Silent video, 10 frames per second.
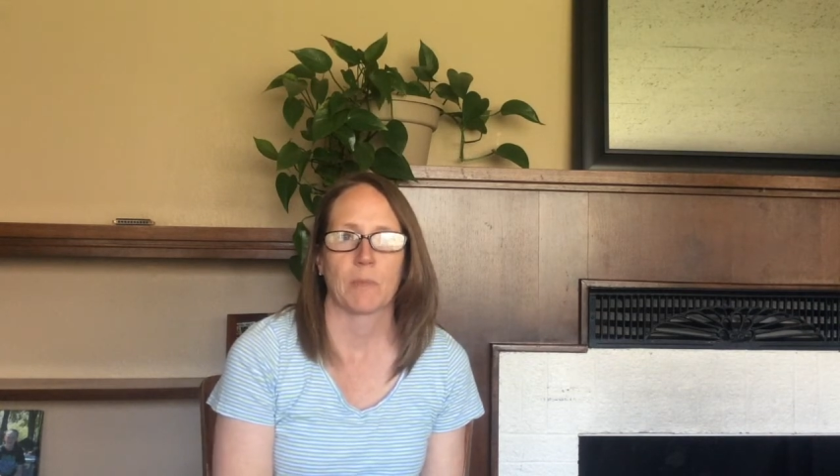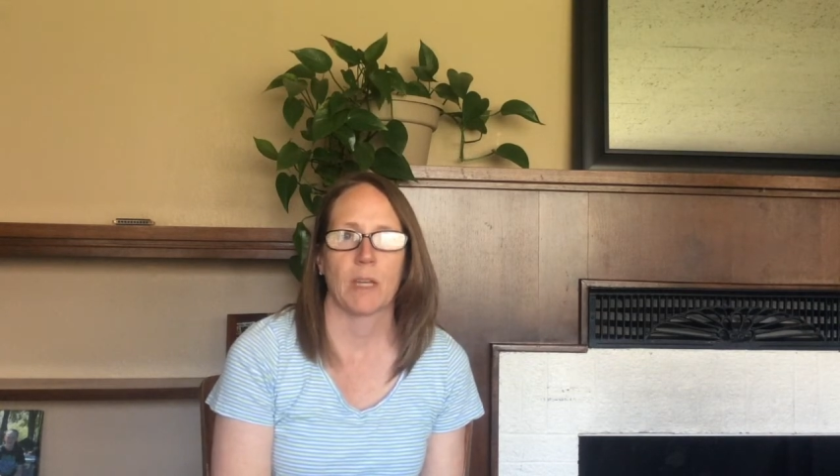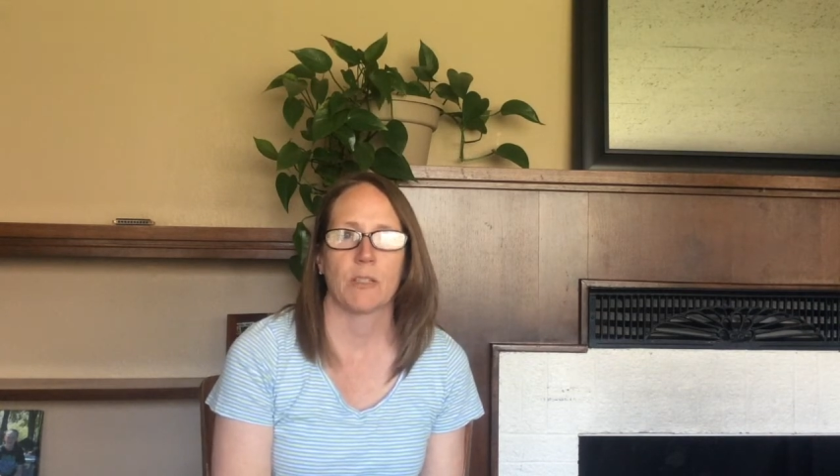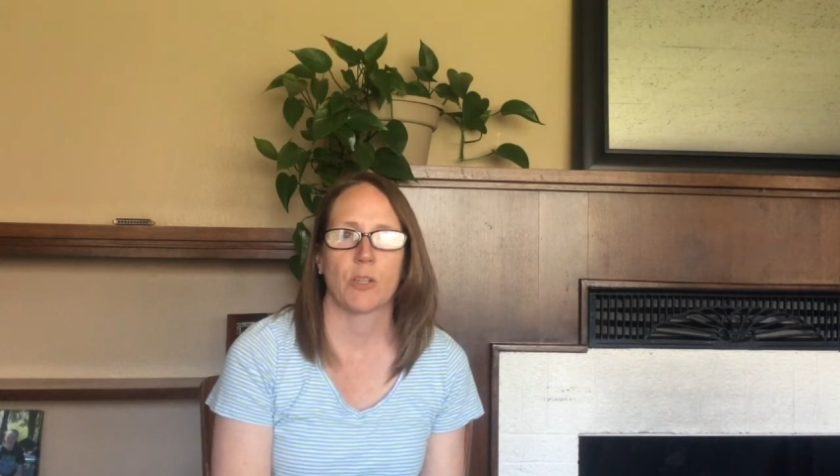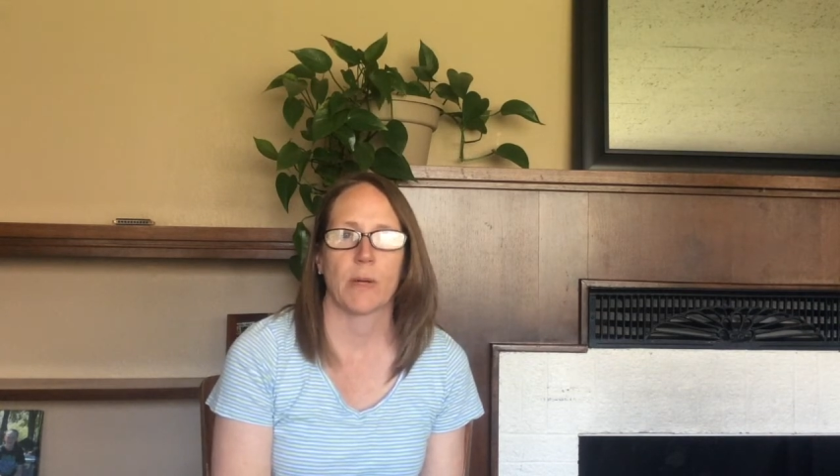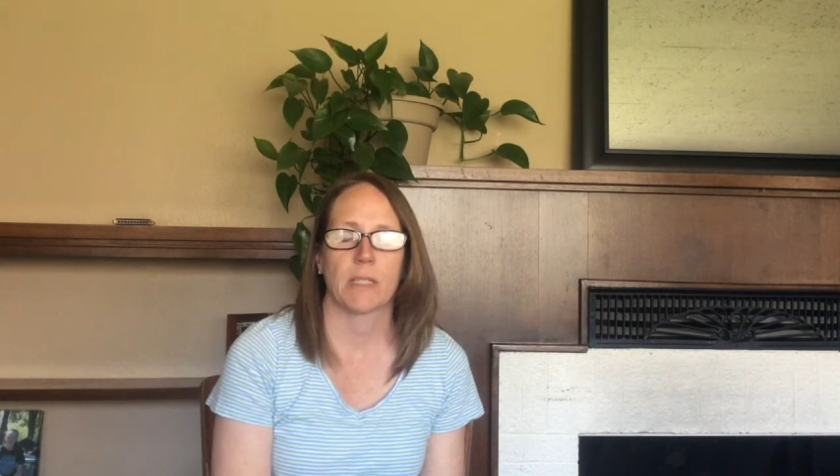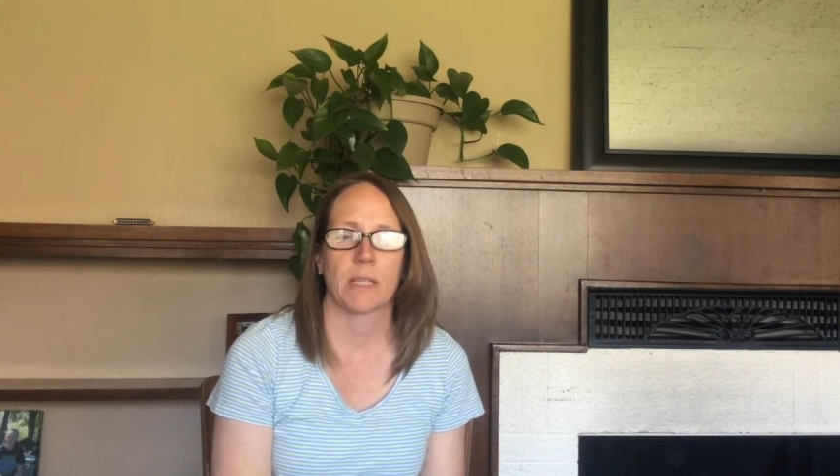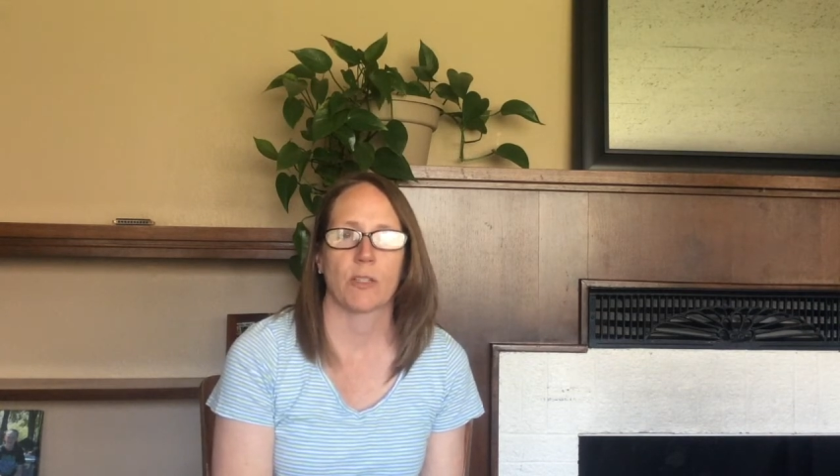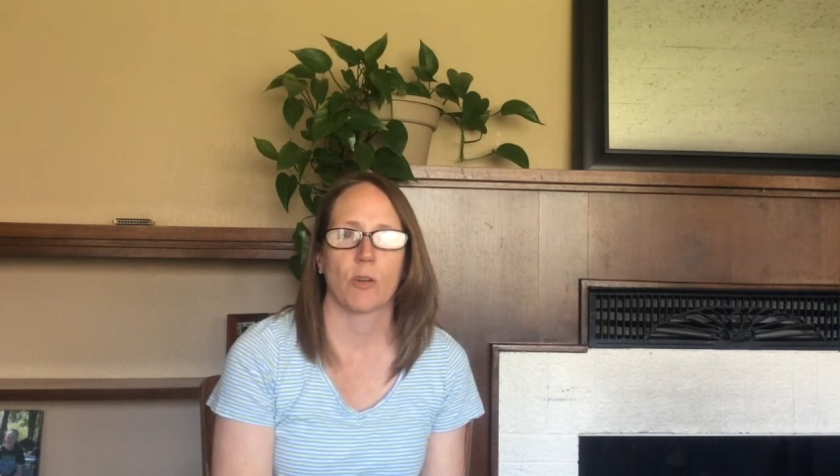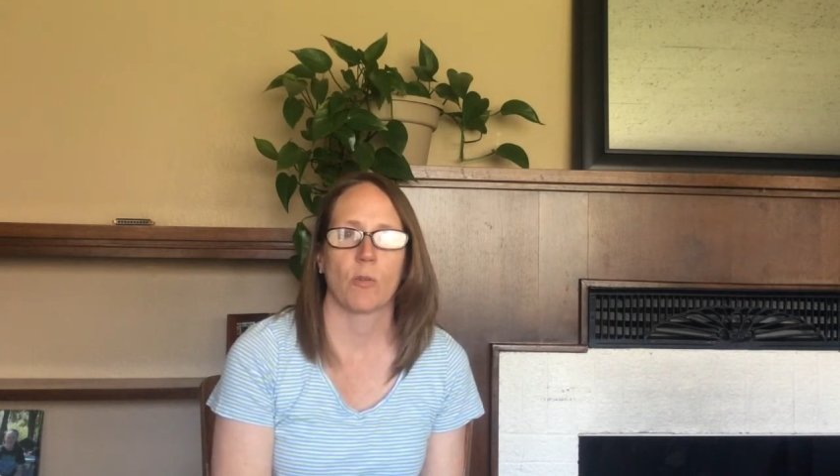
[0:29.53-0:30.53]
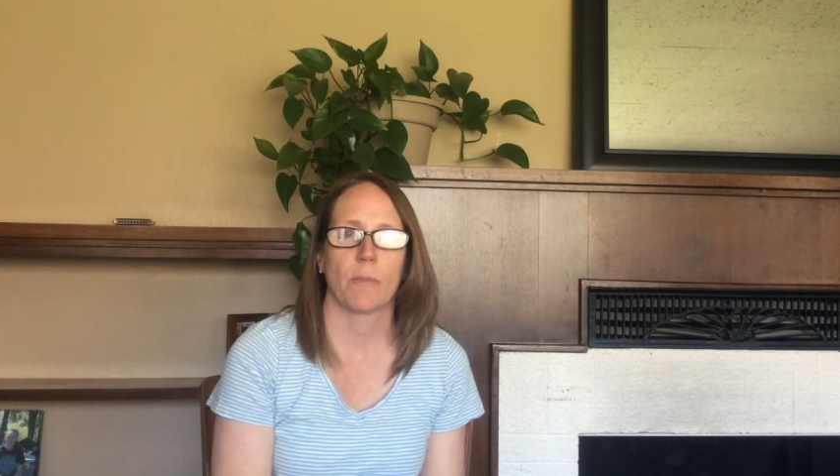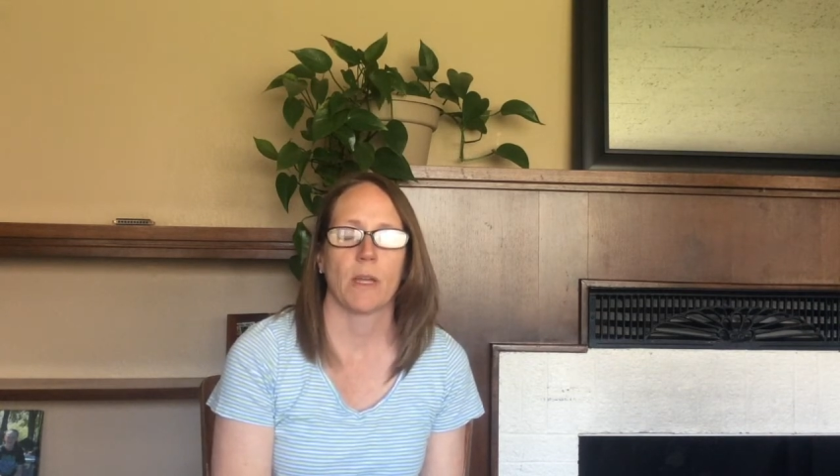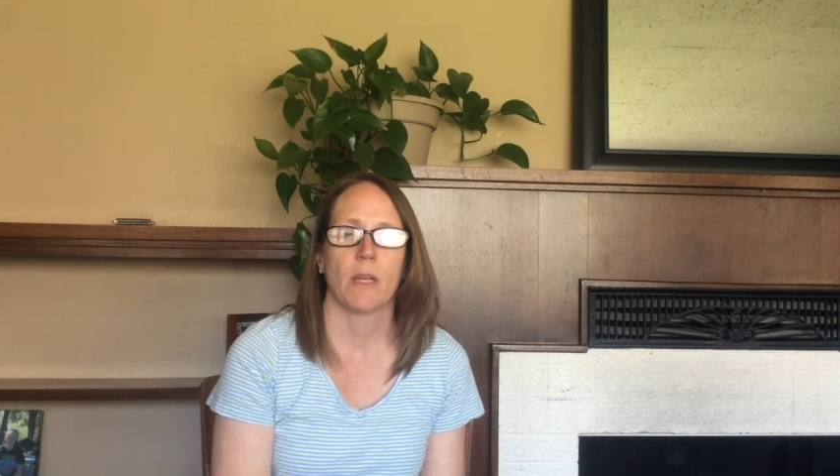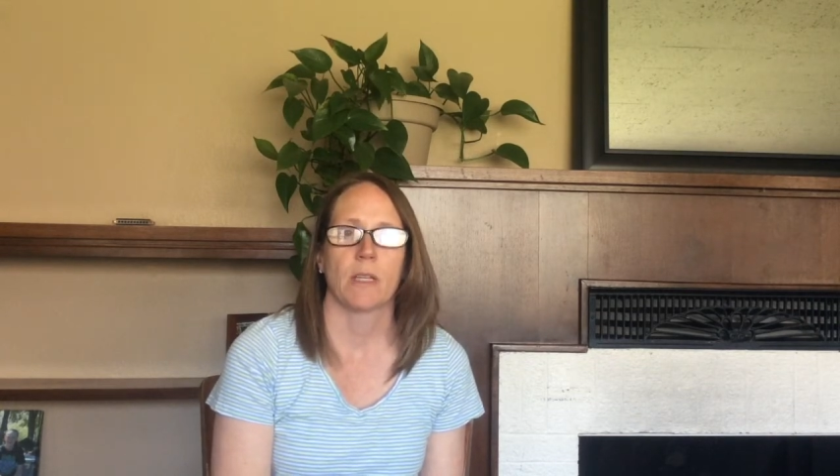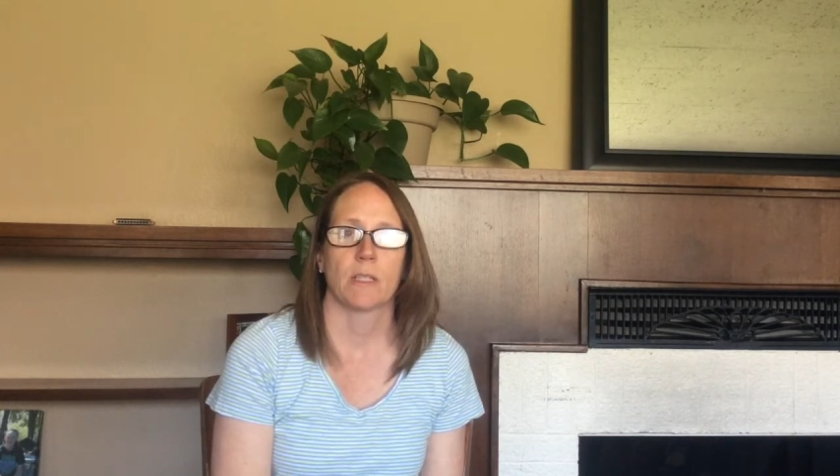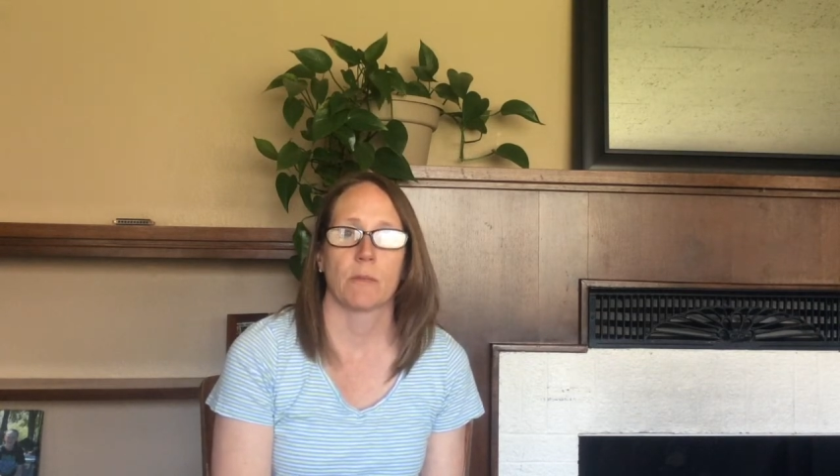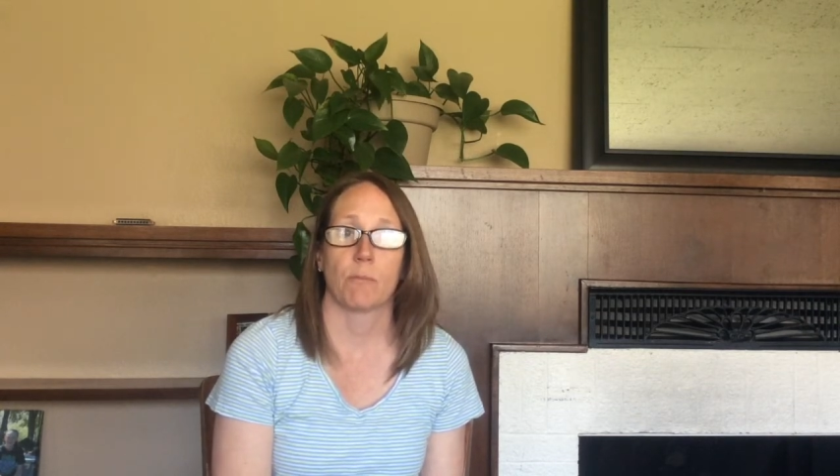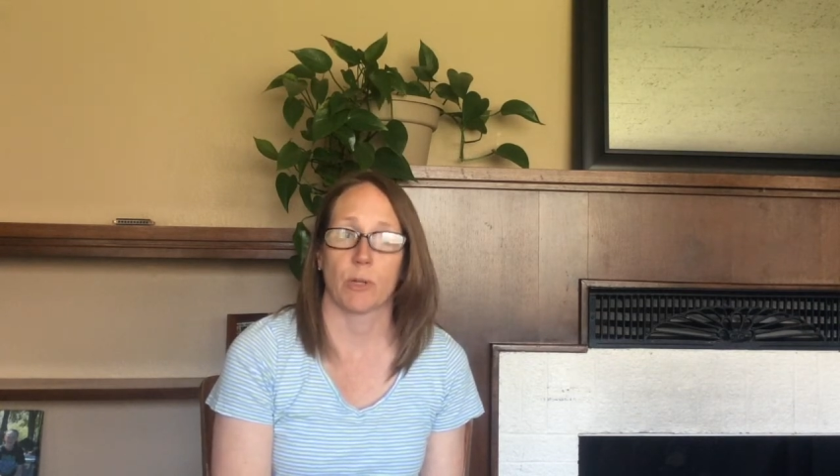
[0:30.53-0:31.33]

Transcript: And so I sent home some